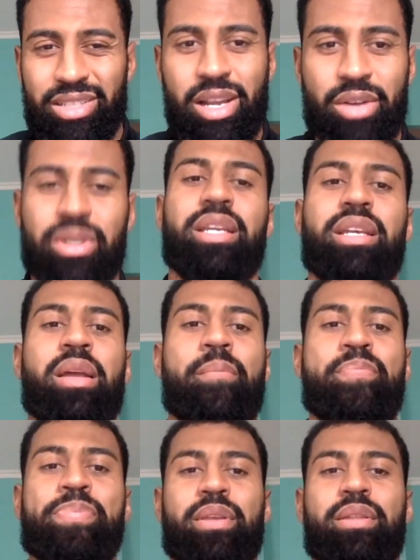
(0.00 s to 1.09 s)
is not really
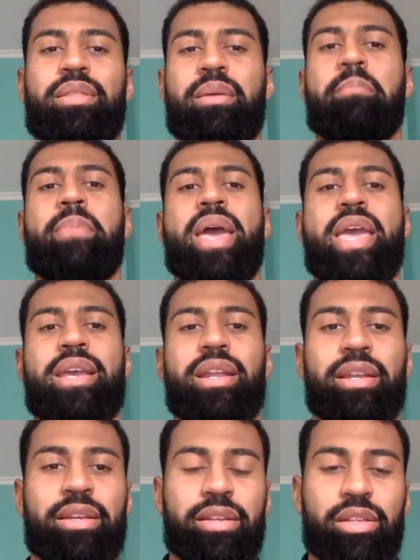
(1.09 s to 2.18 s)
the main
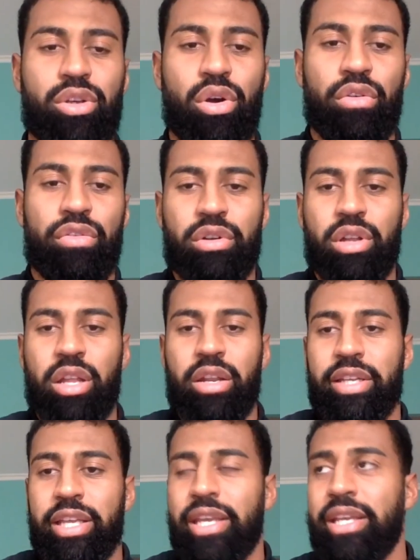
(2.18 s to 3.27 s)
goal for a lot of
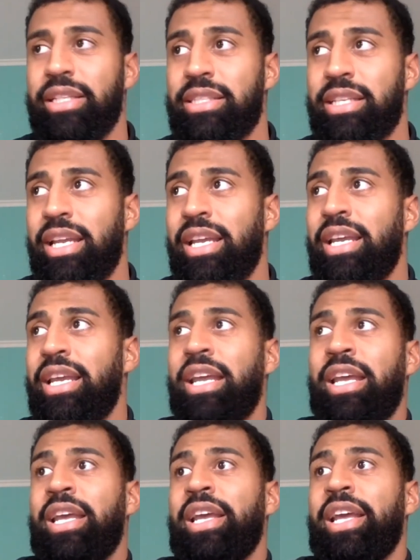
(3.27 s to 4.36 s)
kids.
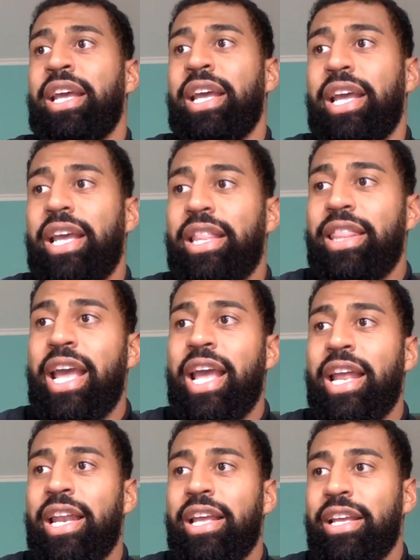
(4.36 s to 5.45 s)
And
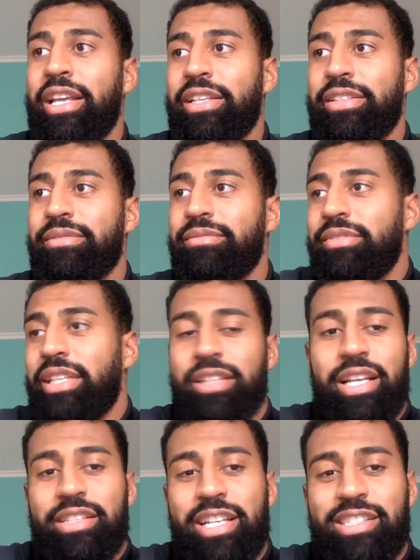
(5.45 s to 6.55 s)
then
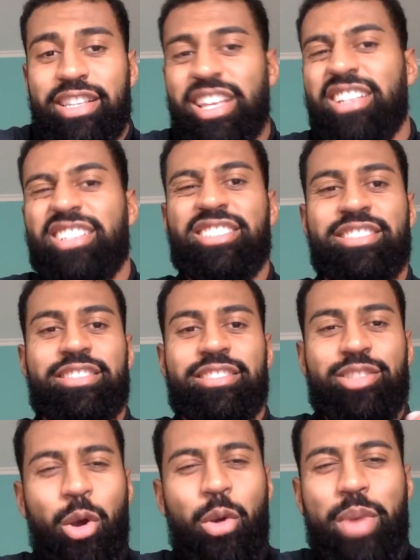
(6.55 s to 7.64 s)
that's the thing. There's just
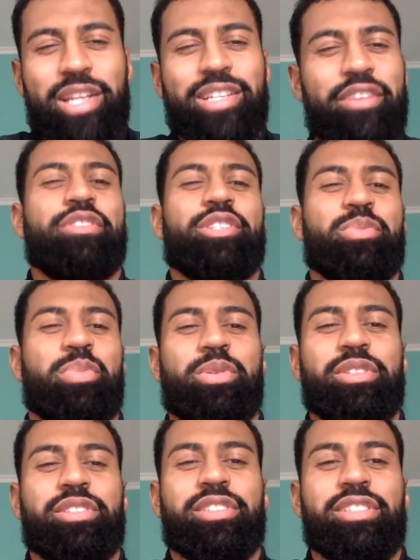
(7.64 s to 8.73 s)
so many different
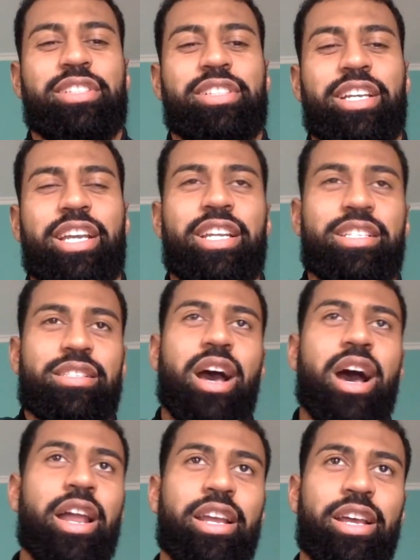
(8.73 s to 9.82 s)
sports, and it's
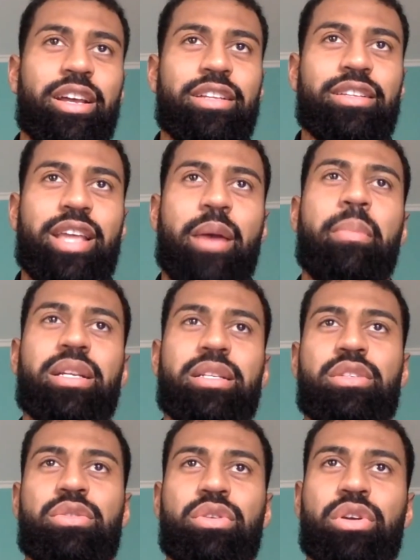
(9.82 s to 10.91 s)
not that much
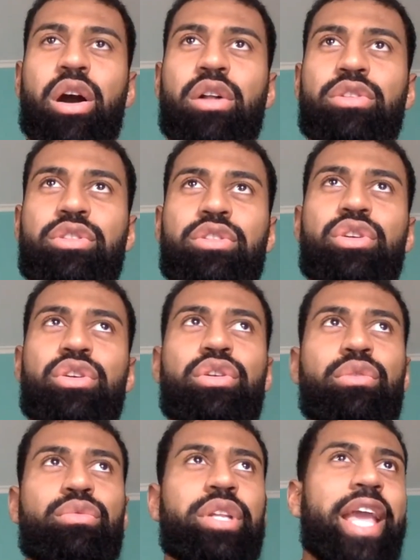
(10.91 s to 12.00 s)
into your culture, so you
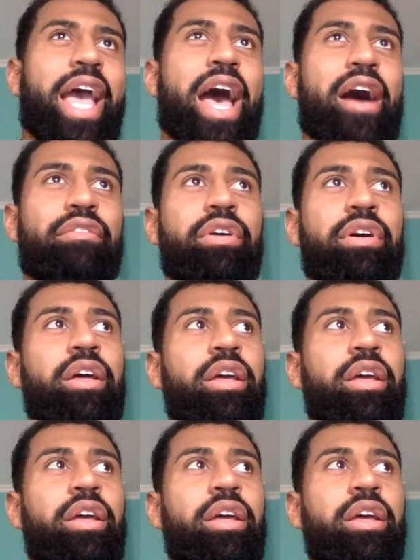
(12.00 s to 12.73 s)
don't really have a